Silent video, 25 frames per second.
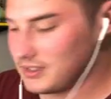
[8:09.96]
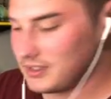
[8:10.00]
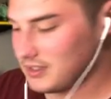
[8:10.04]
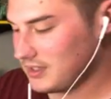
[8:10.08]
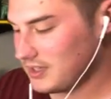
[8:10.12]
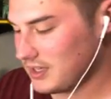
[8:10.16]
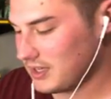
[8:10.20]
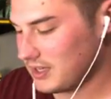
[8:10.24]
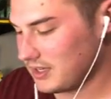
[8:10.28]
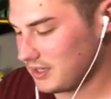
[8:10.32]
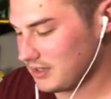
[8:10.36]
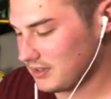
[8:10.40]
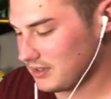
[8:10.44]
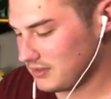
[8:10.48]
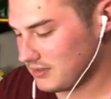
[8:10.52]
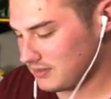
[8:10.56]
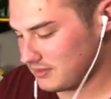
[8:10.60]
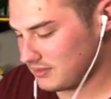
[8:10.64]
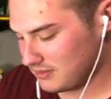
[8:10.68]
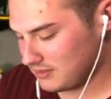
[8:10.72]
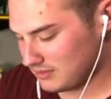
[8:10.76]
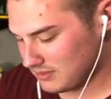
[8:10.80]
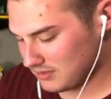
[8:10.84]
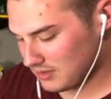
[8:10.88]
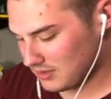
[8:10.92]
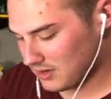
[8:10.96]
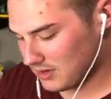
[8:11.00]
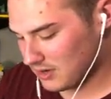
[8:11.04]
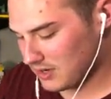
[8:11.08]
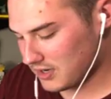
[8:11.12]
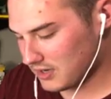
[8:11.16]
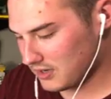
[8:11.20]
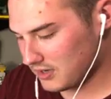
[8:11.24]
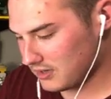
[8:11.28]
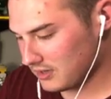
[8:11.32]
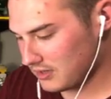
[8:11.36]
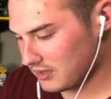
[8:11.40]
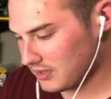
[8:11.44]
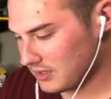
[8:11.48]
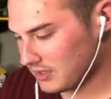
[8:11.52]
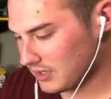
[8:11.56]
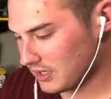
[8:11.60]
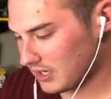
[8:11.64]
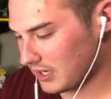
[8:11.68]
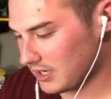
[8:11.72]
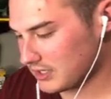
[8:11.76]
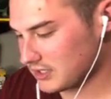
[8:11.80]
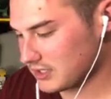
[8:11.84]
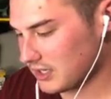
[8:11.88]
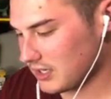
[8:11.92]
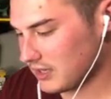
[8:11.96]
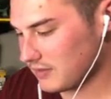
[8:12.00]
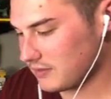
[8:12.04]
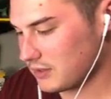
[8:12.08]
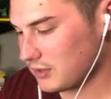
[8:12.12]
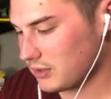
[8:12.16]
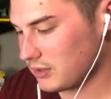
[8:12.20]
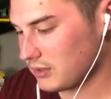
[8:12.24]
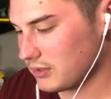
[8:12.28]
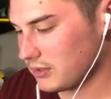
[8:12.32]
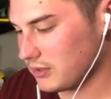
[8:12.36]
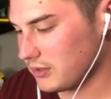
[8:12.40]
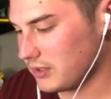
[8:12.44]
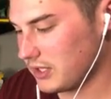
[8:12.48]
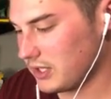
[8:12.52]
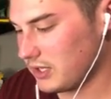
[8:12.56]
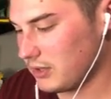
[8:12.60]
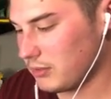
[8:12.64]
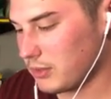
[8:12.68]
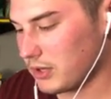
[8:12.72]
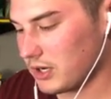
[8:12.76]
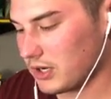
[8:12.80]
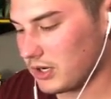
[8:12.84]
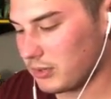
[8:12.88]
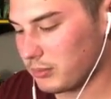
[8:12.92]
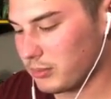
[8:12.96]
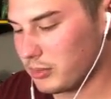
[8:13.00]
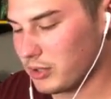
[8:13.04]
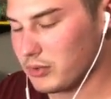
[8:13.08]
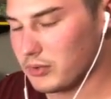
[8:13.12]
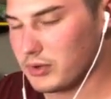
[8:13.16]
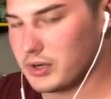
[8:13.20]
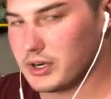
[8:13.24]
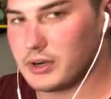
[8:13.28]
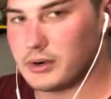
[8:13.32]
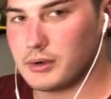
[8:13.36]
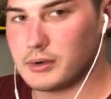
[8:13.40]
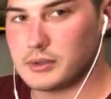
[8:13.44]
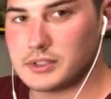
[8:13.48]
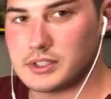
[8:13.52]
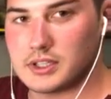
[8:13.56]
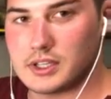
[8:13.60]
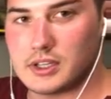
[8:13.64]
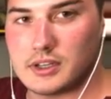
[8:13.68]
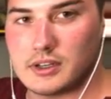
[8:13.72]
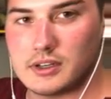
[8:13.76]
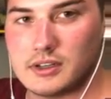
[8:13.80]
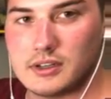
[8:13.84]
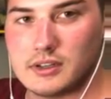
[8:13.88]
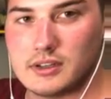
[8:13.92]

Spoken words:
Yeah. All right. I guess I'll have to include the Ewok bow and arrows then.